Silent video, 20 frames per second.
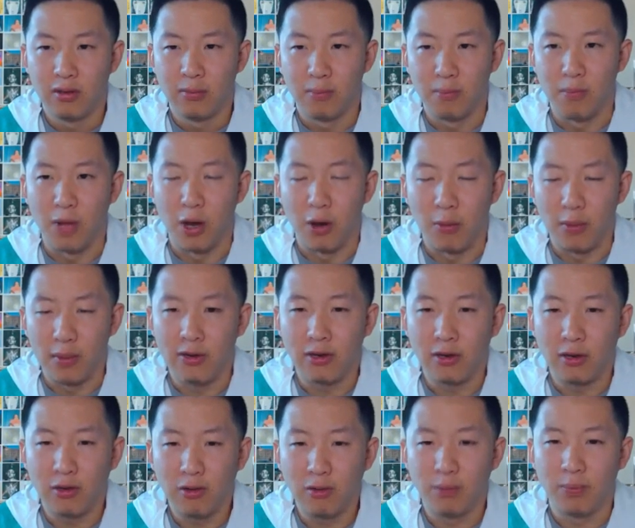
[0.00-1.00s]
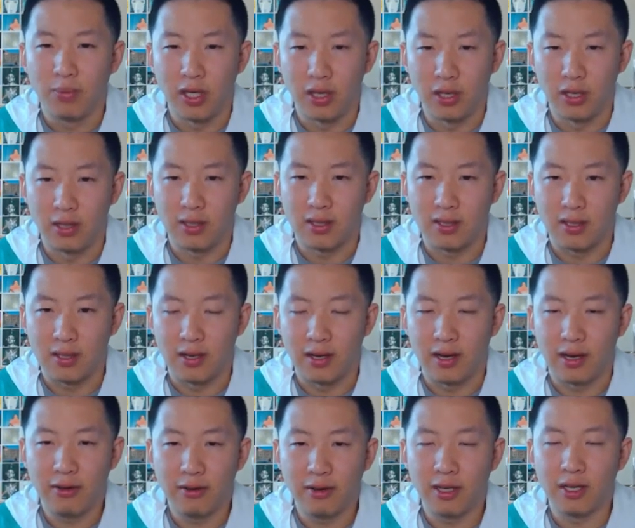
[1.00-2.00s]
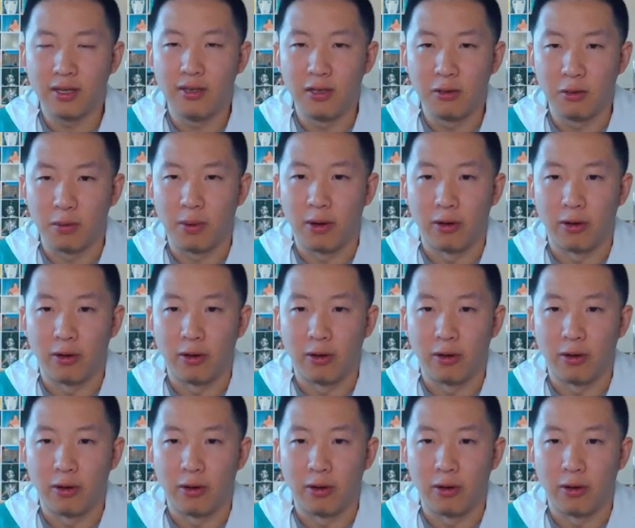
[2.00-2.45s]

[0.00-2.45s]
Melmetal, but neither can deal with